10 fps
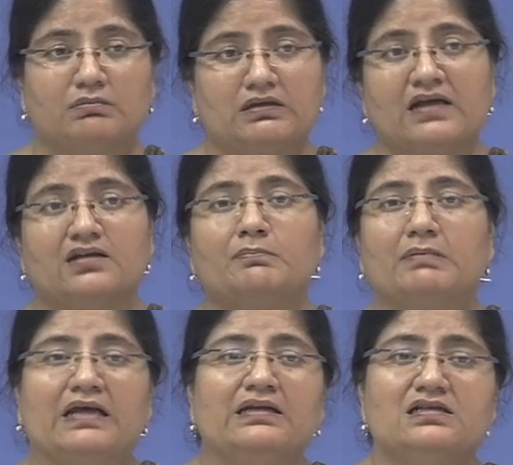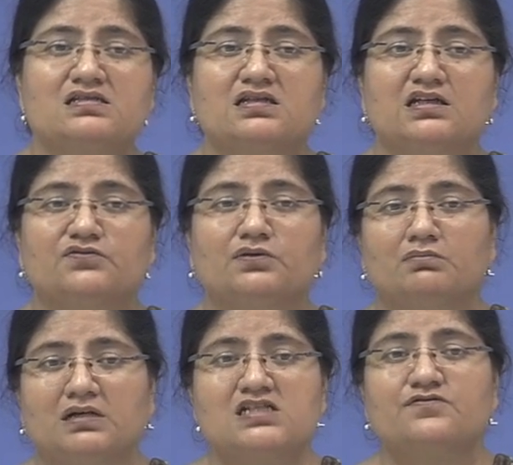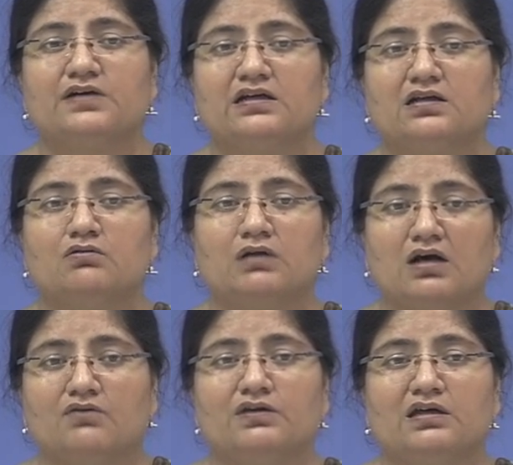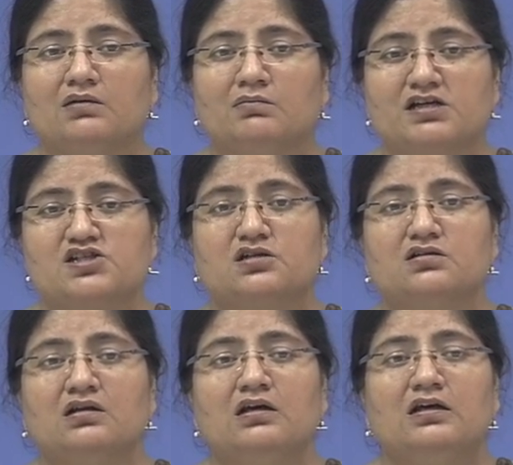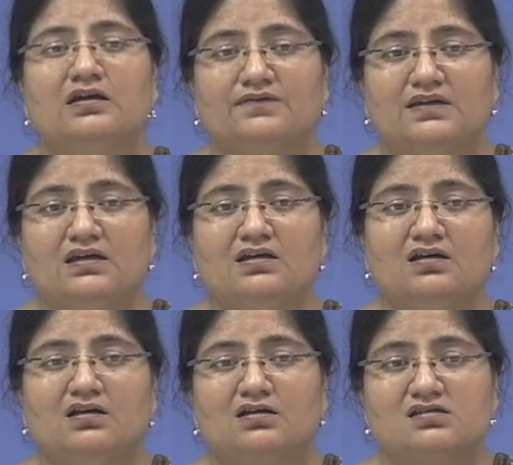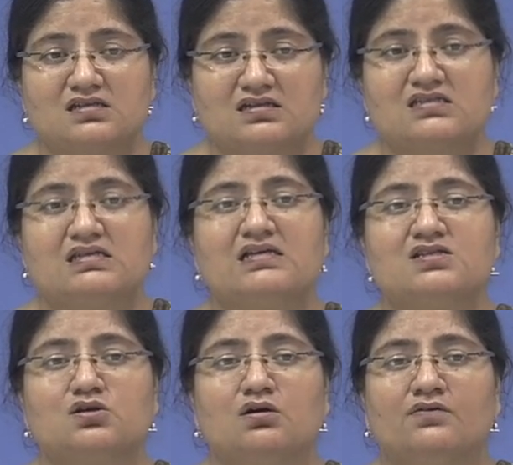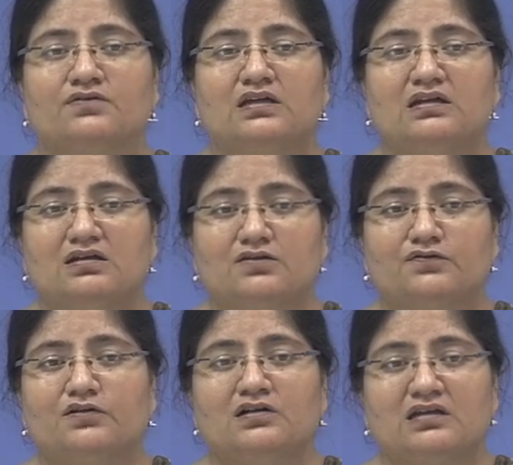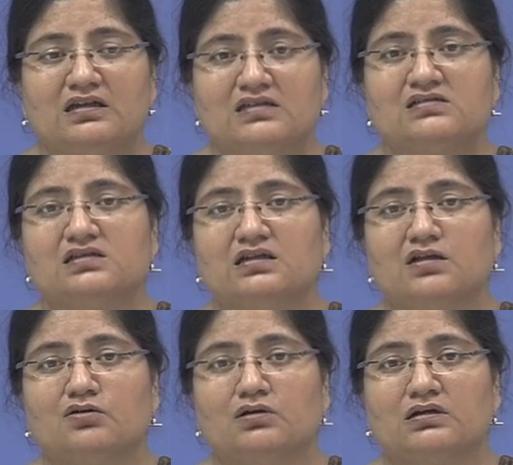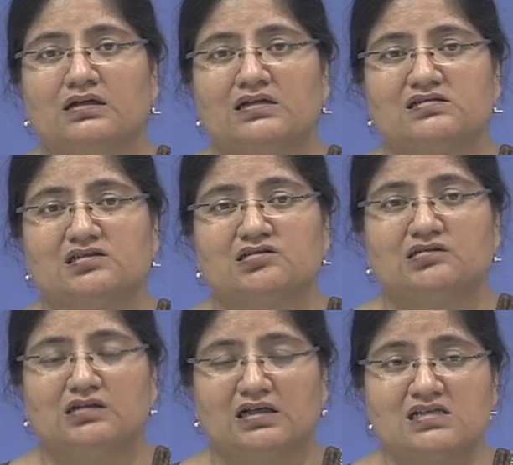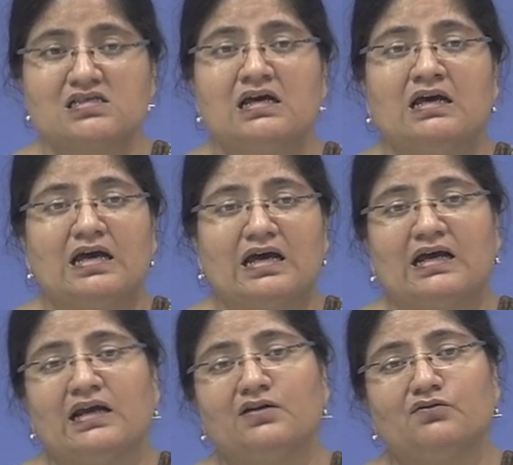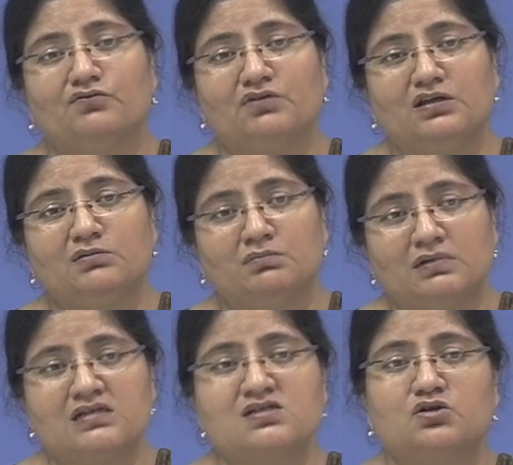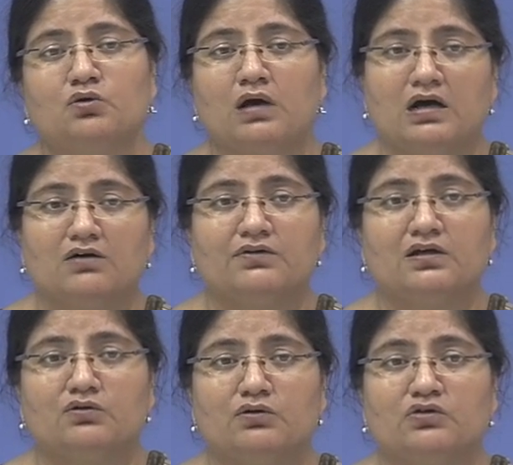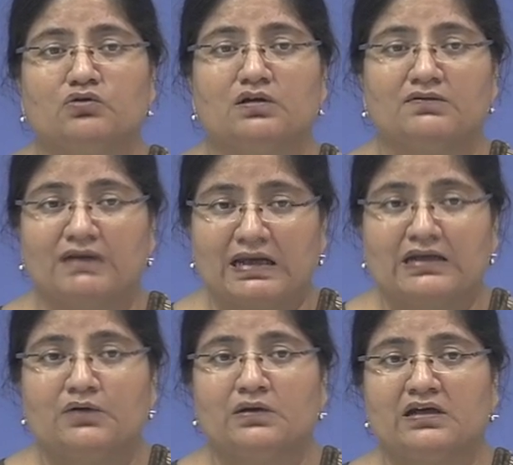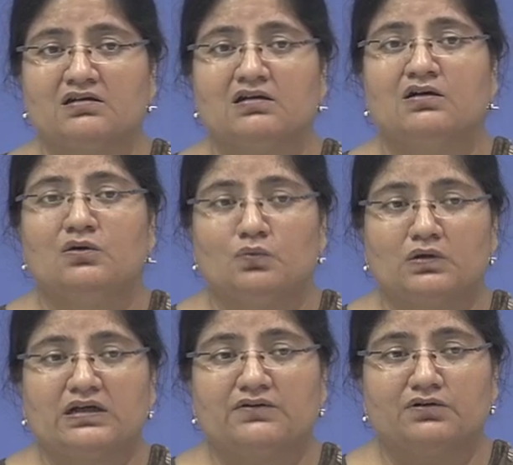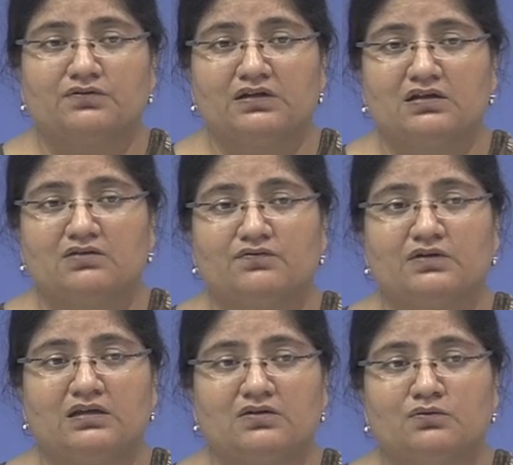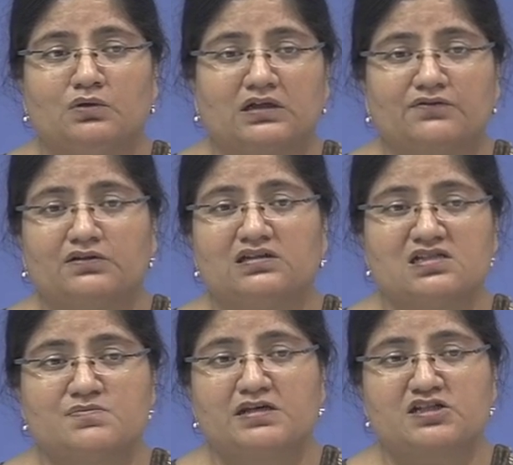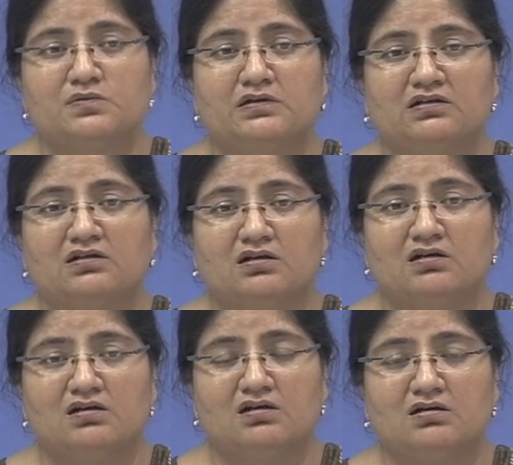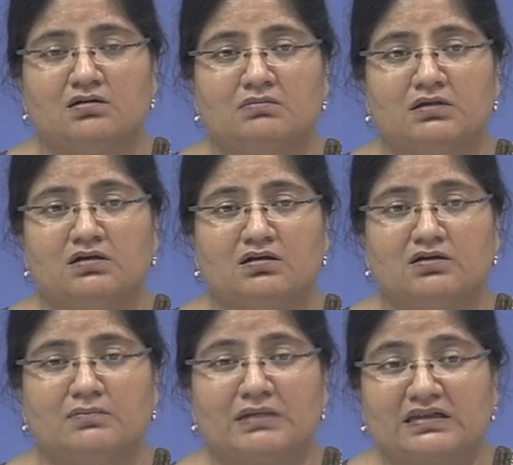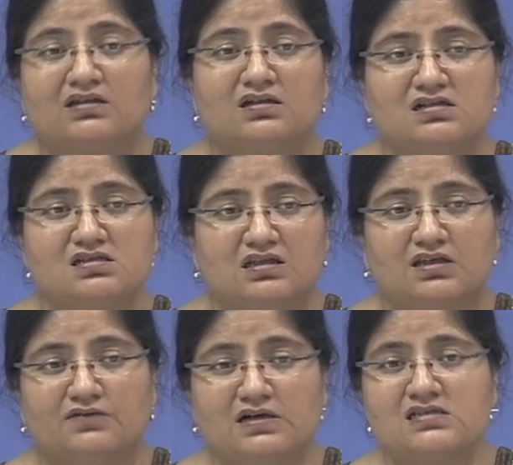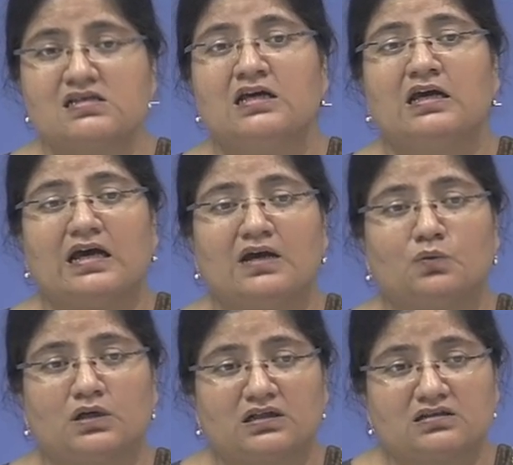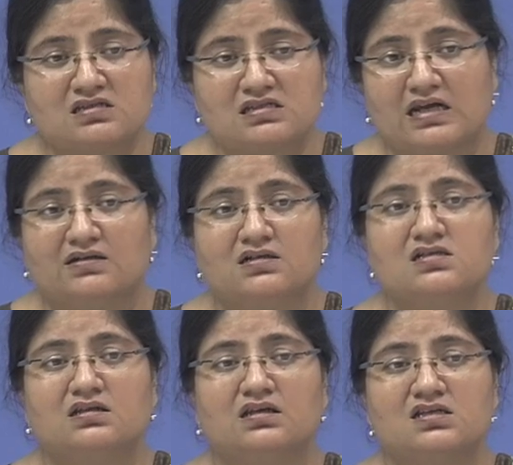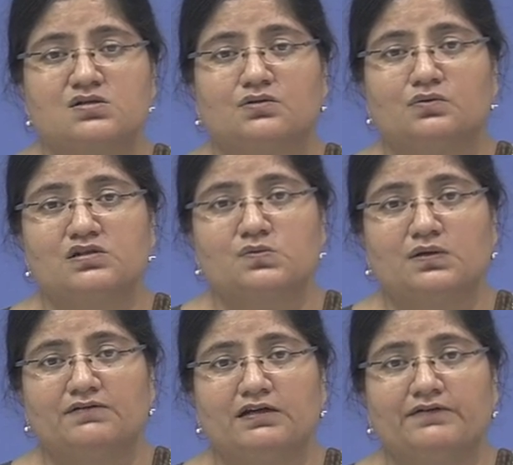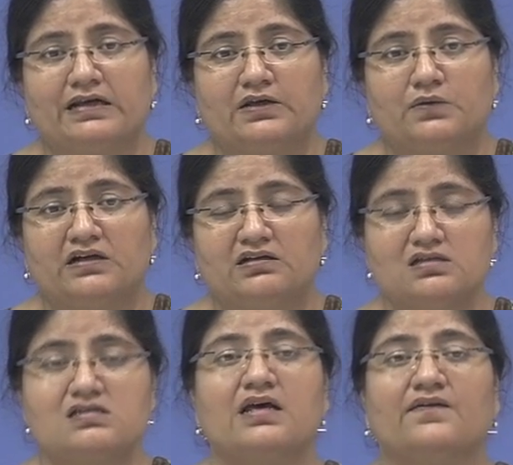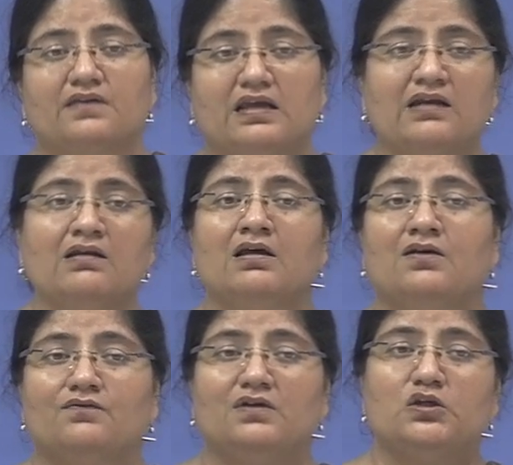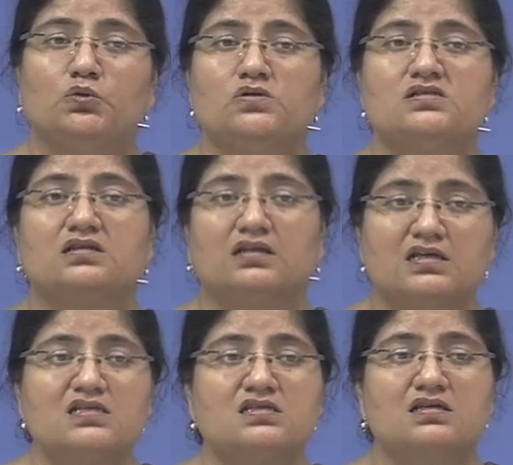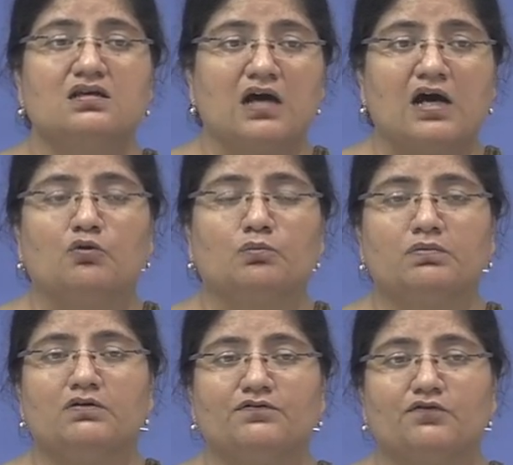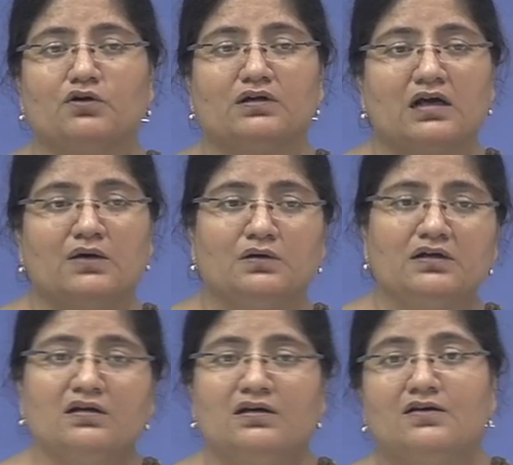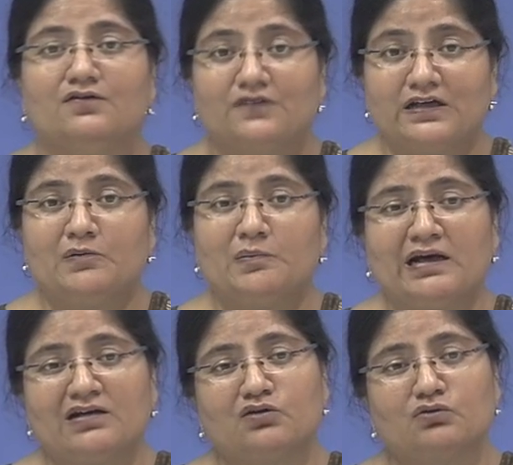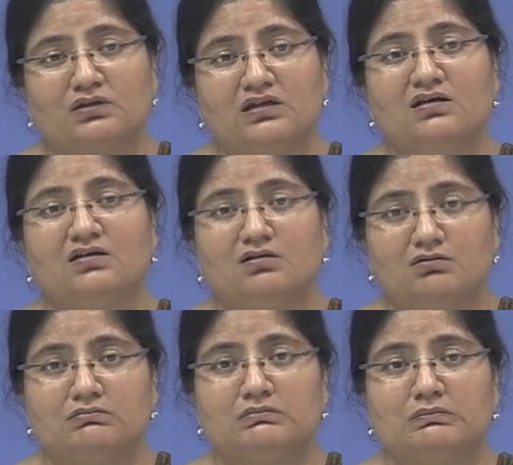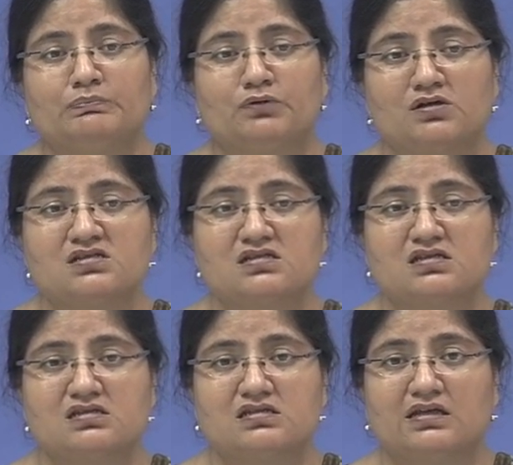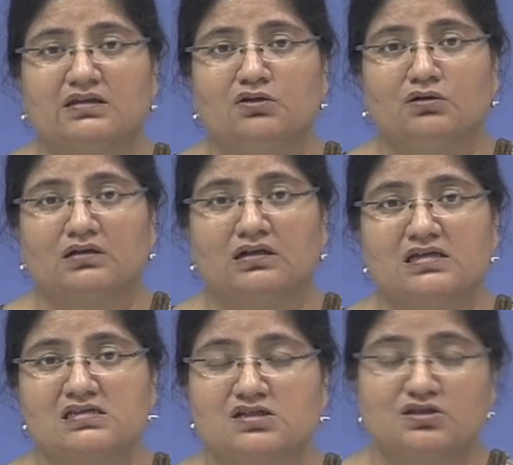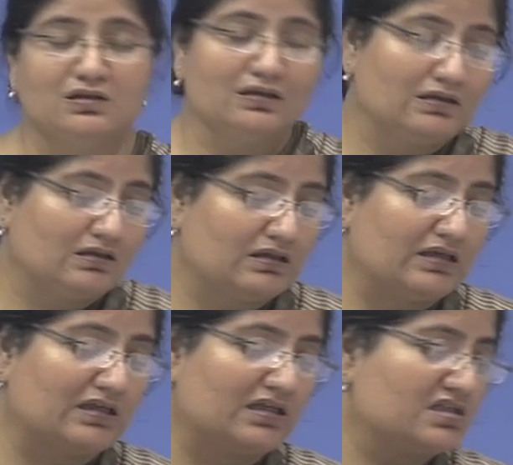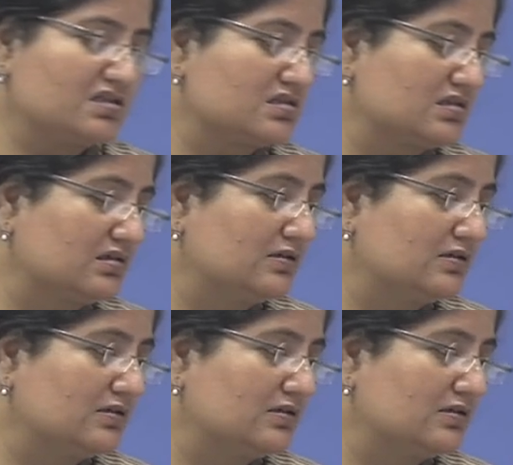At the planning stage, we must find out how we can measure the success of the different things that our organization does, and we must know how we are going to evaluate whatever whatever these measurement methods give us, and what are the standards against which we will evaluate this, and then we use this output for our feedback to the processes that the organization engages in.